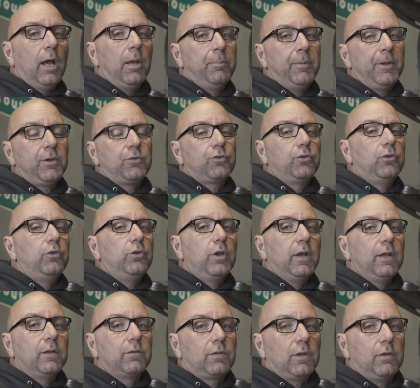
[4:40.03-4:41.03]
make sure you
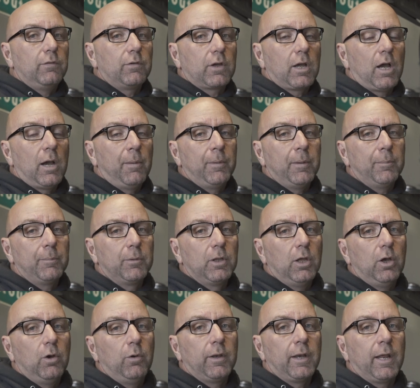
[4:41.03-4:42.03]
guys leave a comment
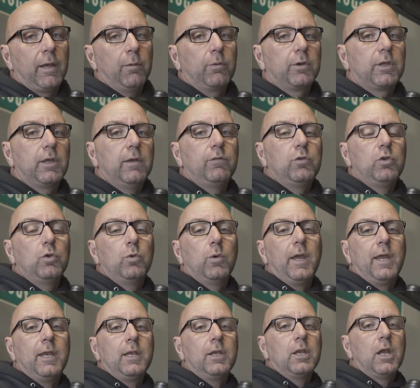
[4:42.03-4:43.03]
below and I will give you
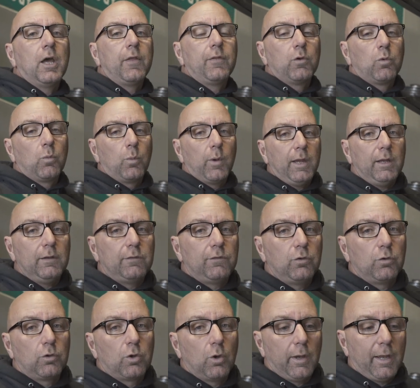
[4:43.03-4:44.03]
another way
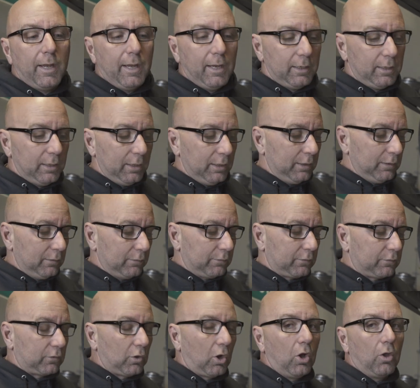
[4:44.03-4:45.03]
to go ahead and
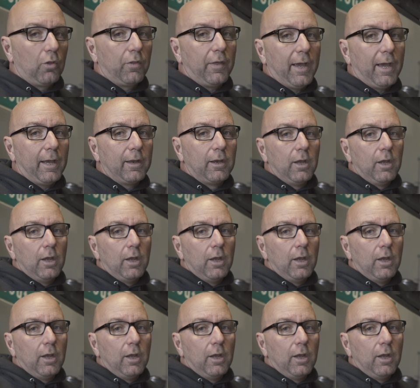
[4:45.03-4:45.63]
install that.